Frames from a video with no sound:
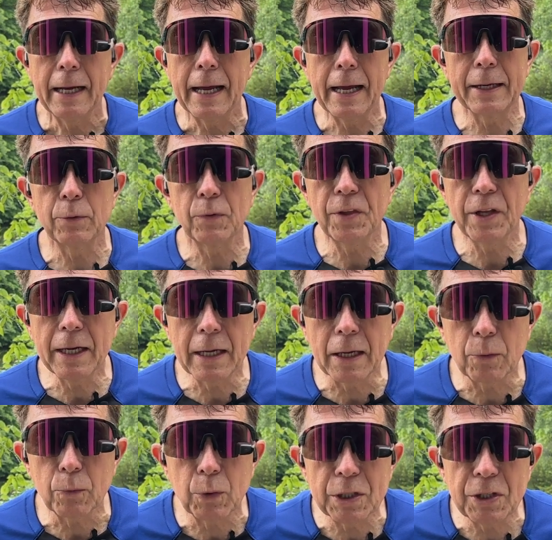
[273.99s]
And
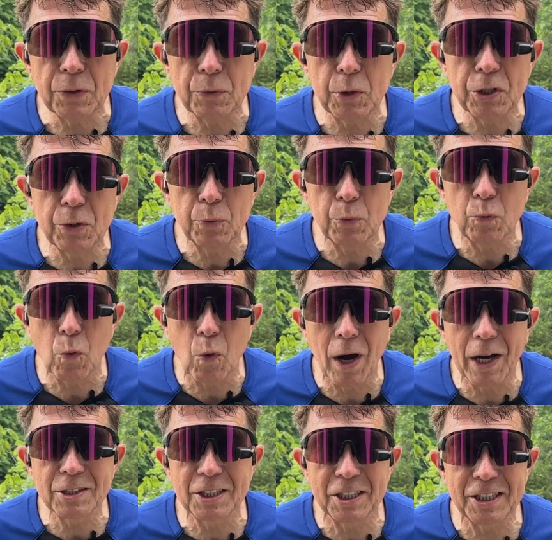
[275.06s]
then when you
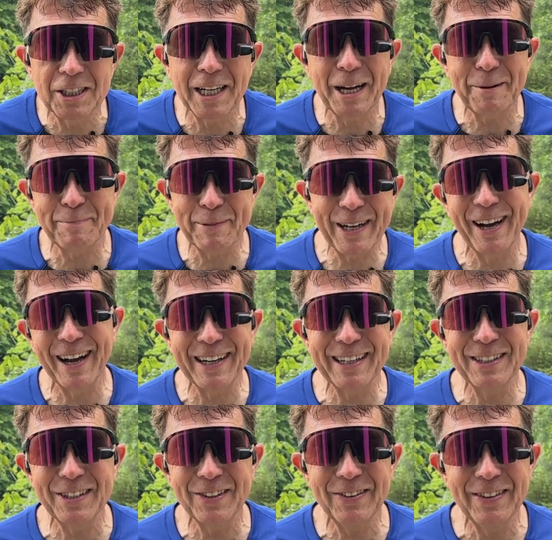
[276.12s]
want to check
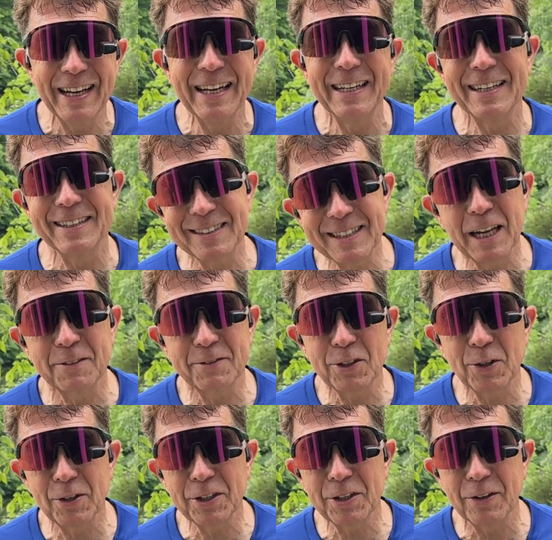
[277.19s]
behind you, instead of
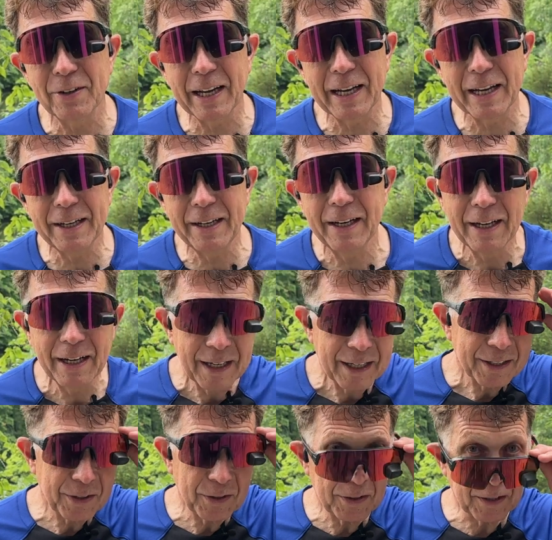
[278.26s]
turning your head,
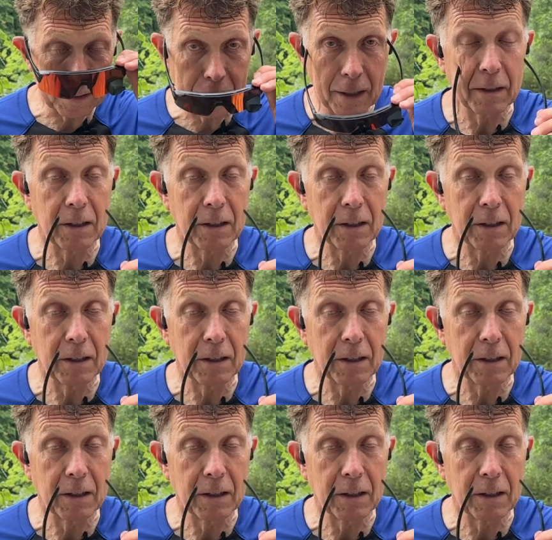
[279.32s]
you just